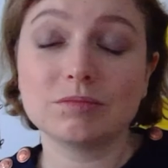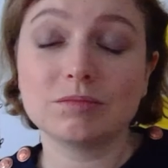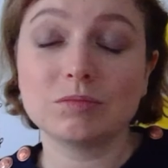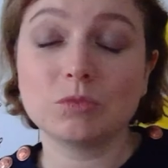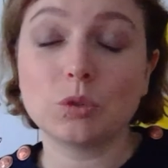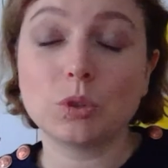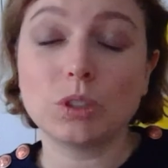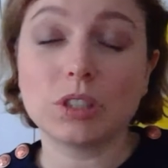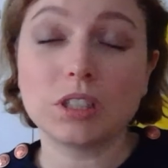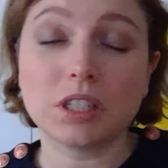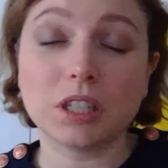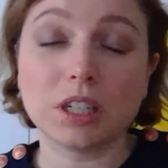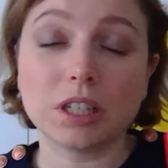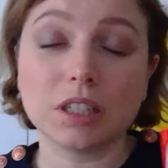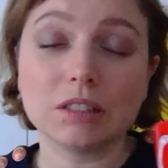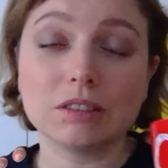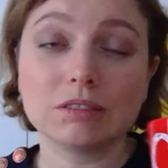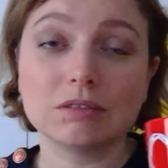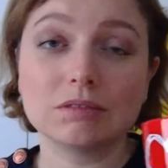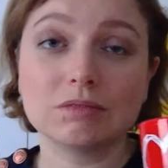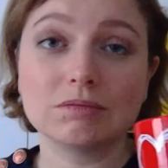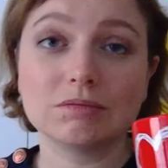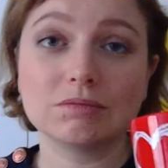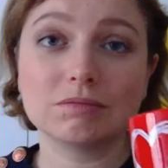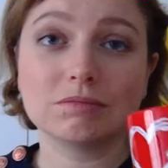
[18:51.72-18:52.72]
One day,
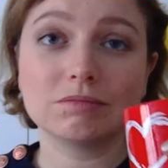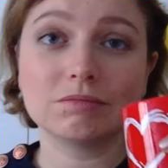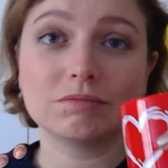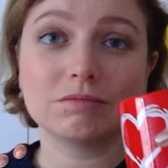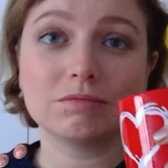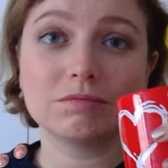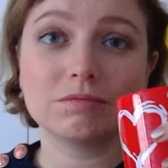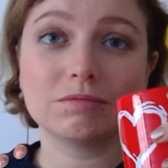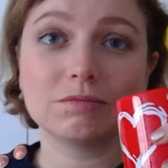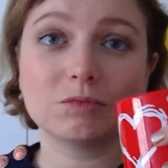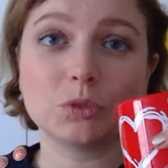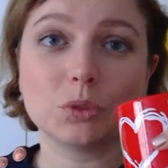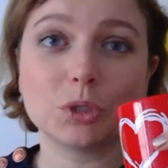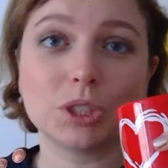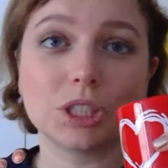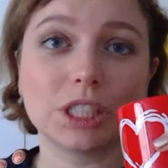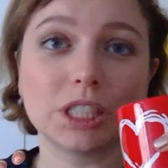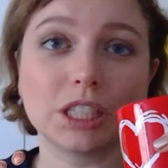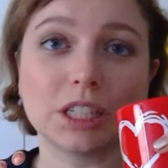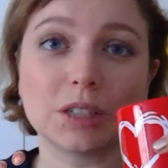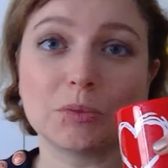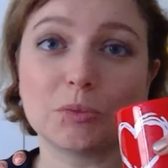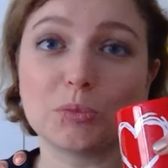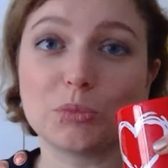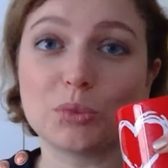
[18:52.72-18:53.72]
when
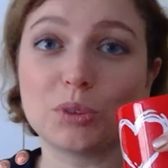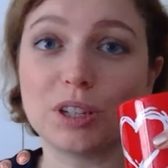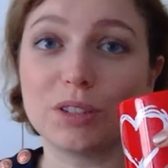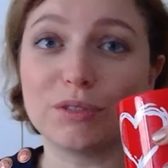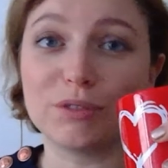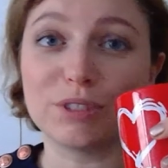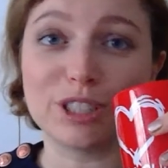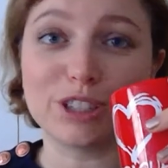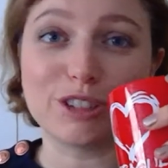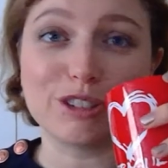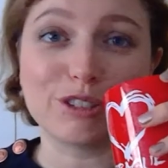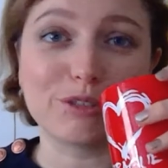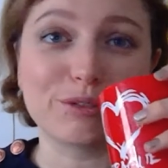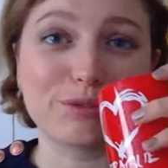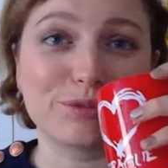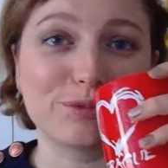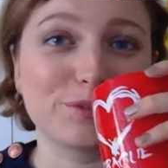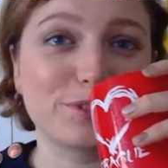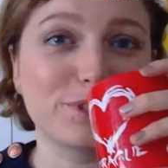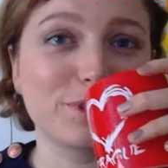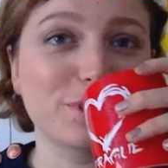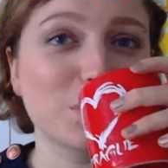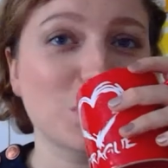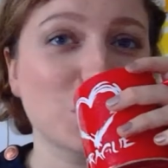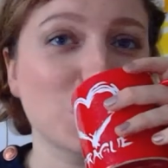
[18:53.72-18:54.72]
I'm brave enough.